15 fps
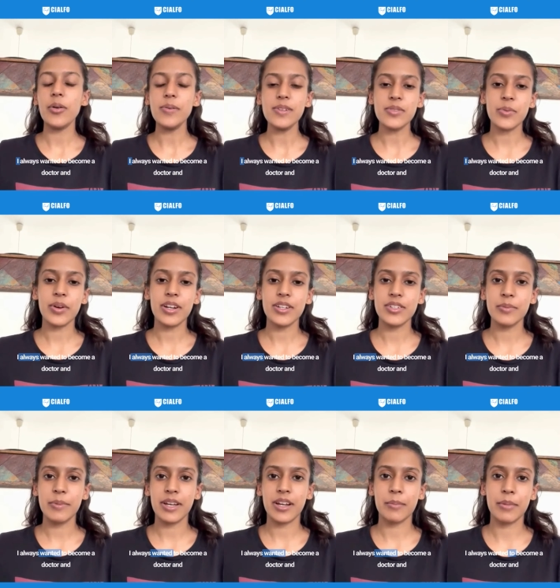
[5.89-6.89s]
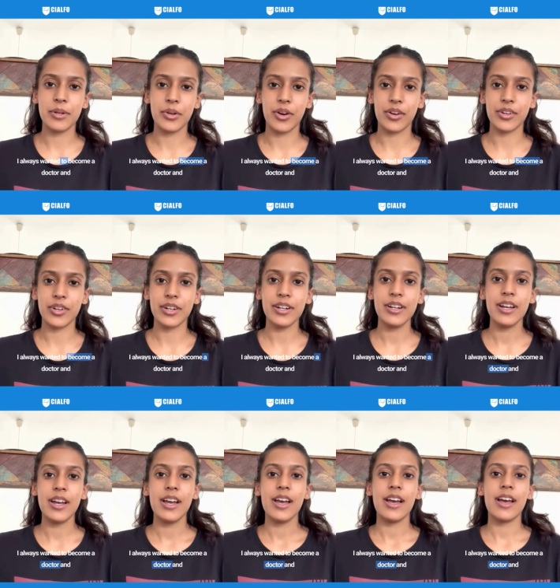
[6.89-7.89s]
I always wanted to become a
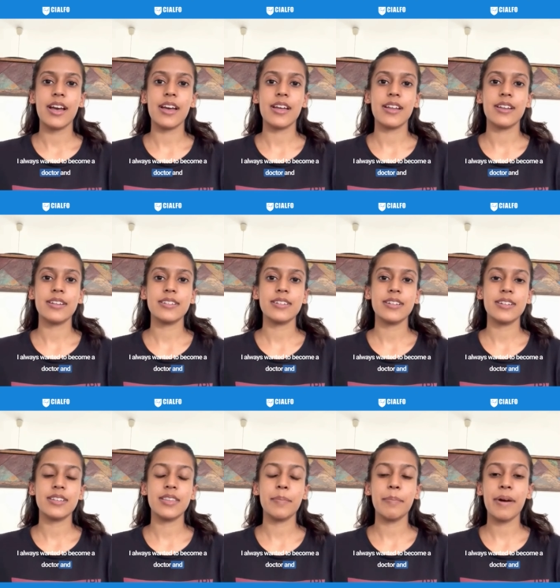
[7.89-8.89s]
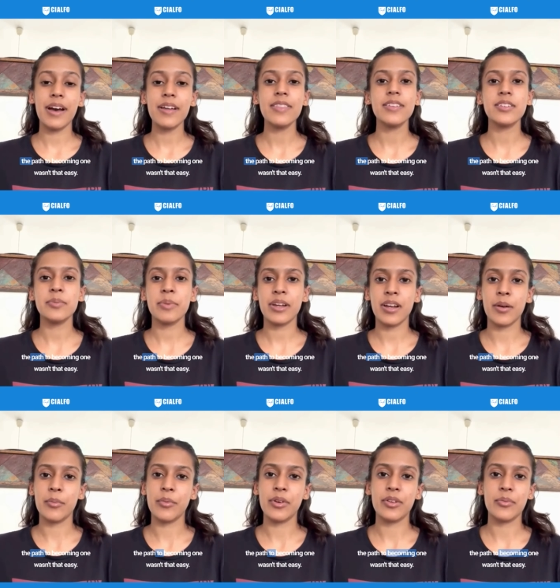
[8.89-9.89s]
doctor and the path to
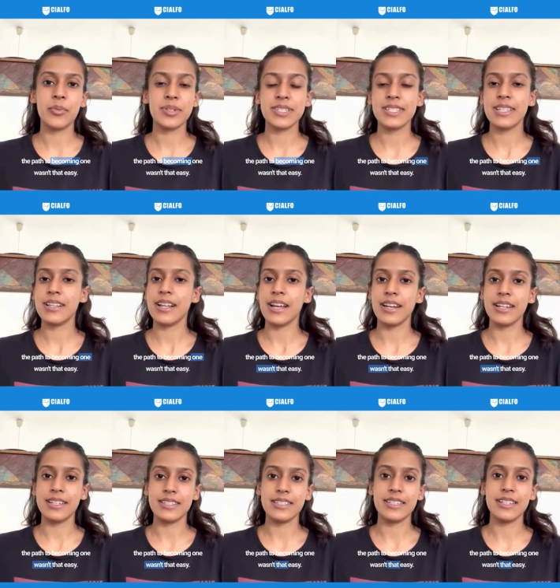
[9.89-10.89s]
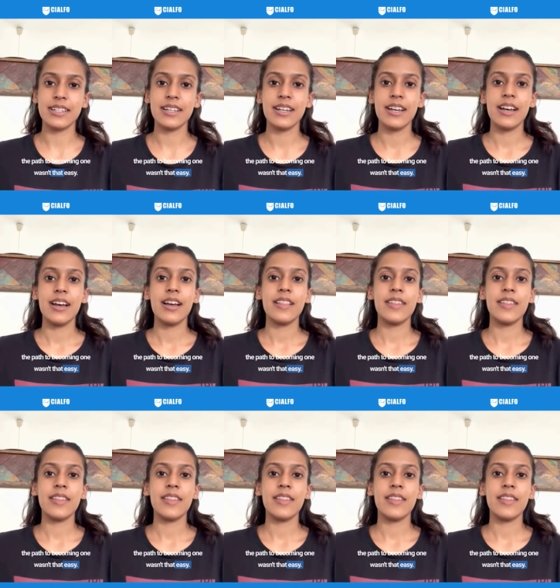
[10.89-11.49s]
become one wasn't that easy.